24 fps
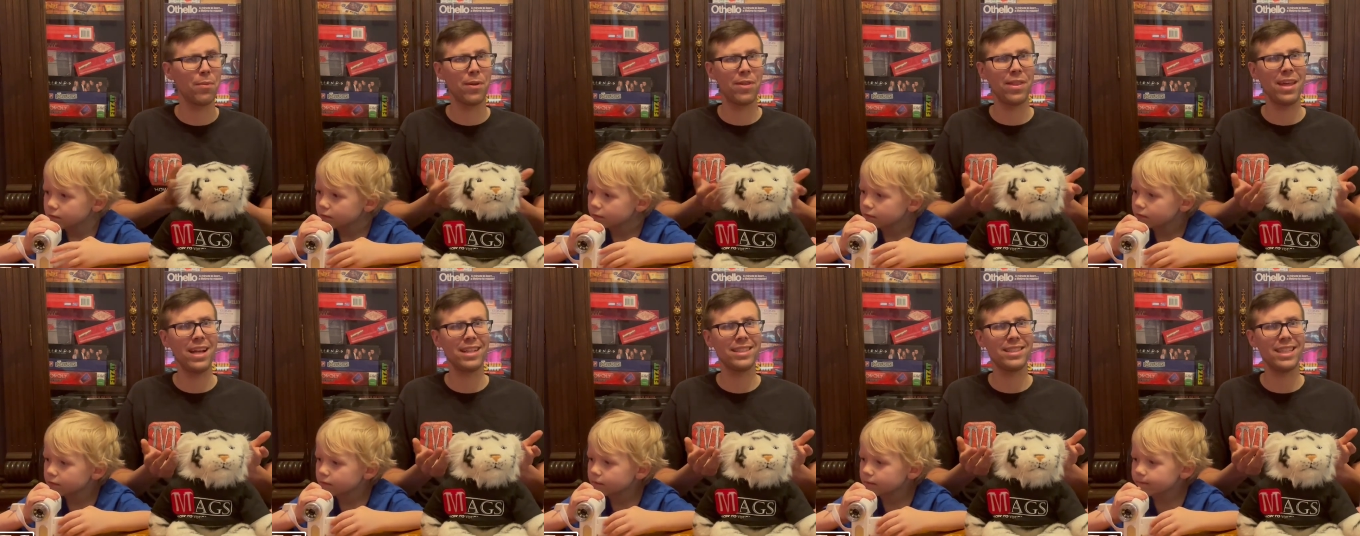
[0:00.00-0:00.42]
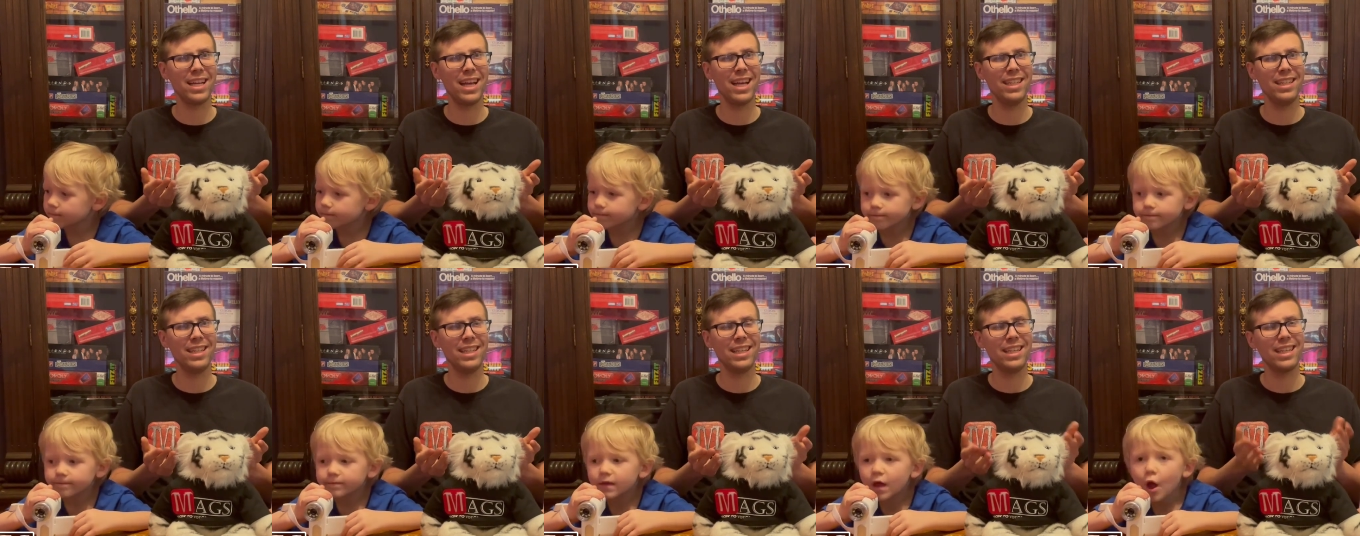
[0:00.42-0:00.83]
Speaker 1: With that
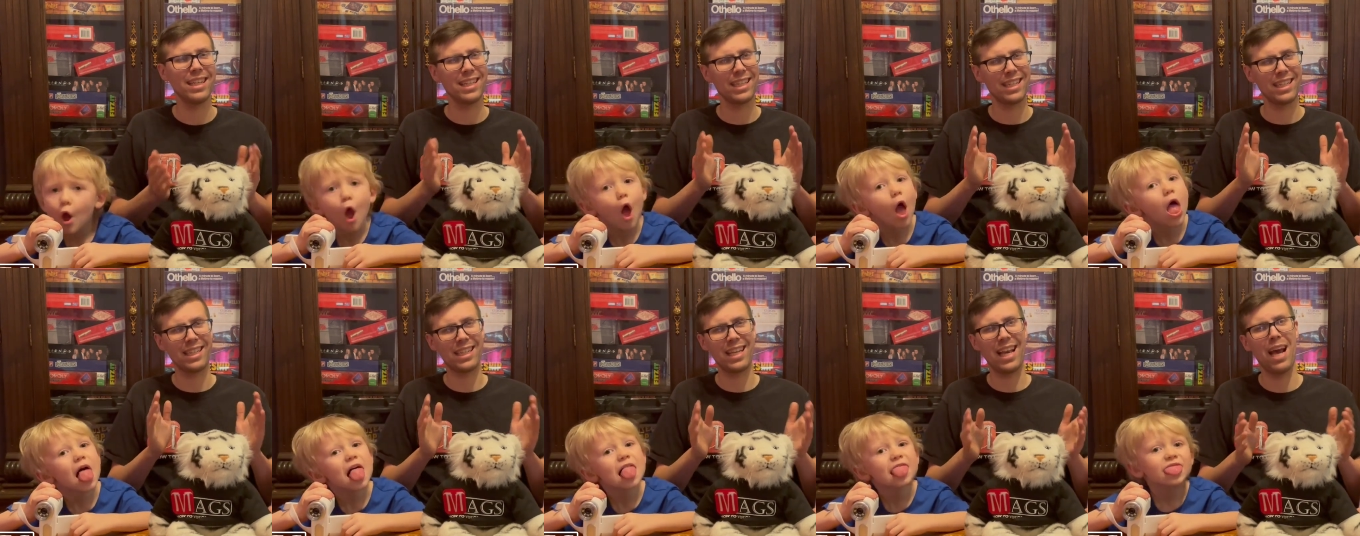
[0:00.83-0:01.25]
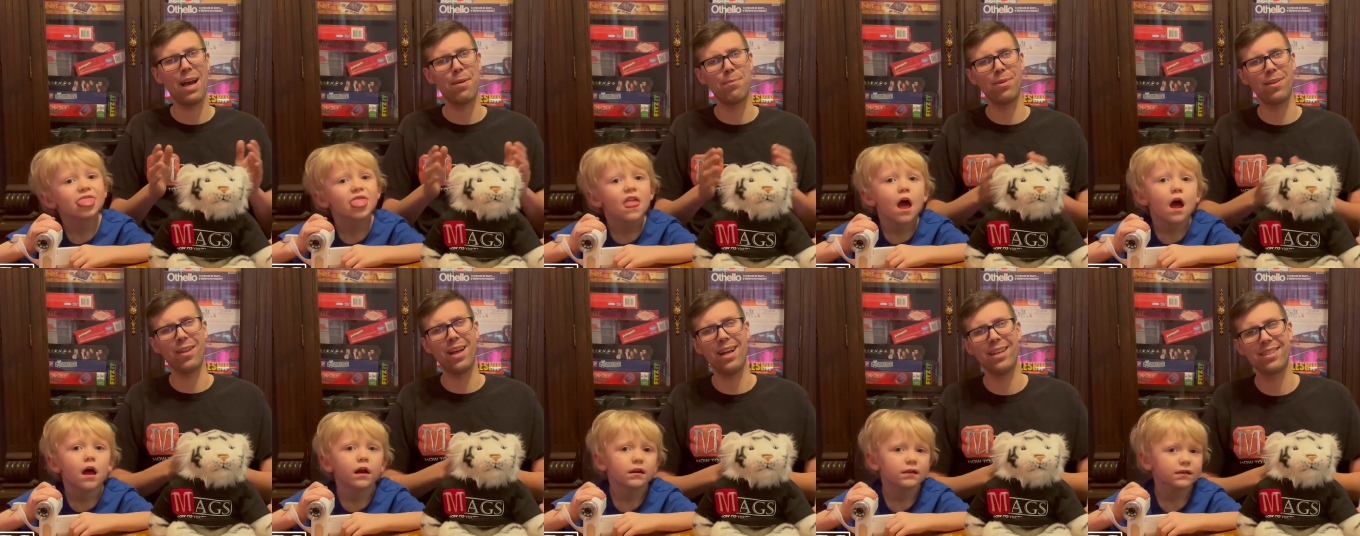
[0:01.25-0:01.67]
said,
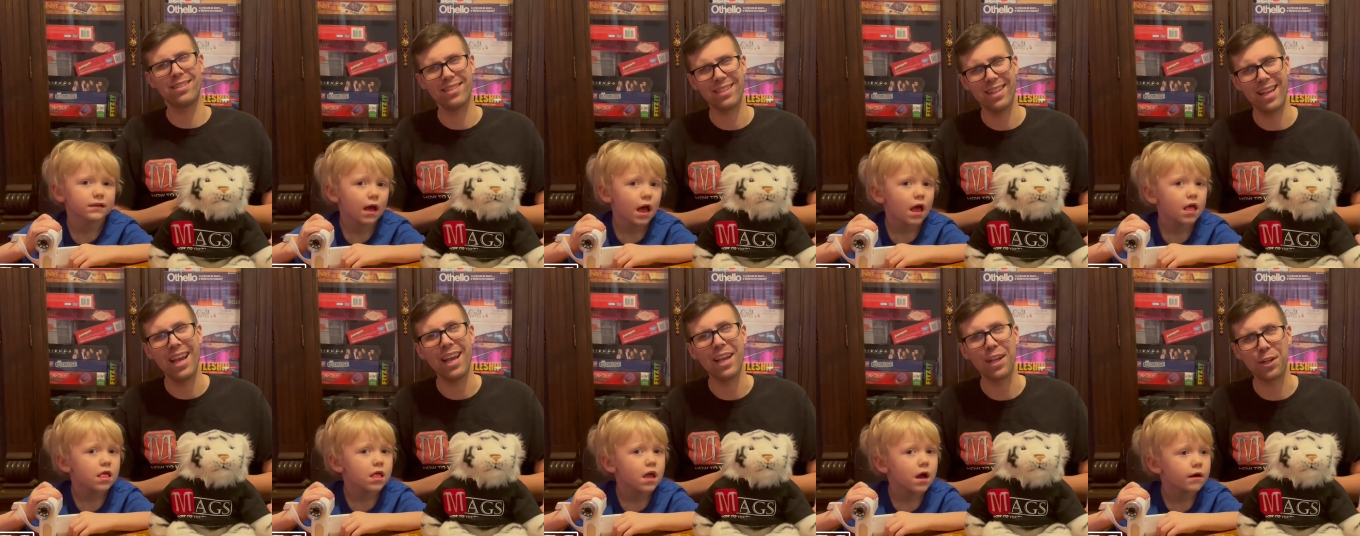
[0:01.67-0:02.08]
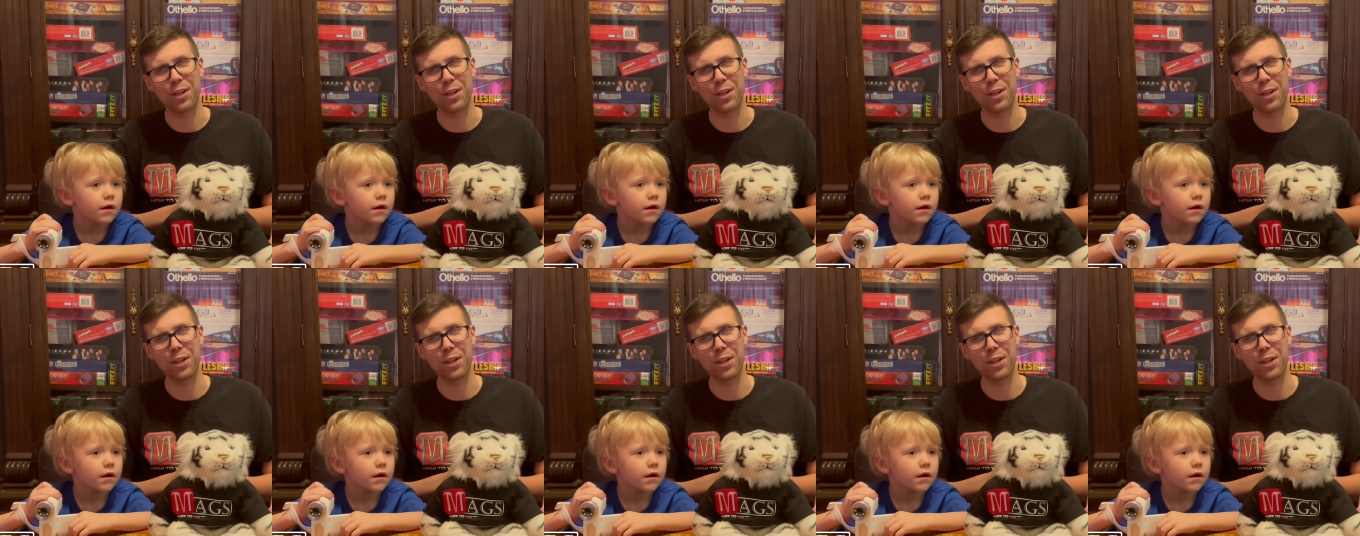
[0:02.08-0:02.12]
God bless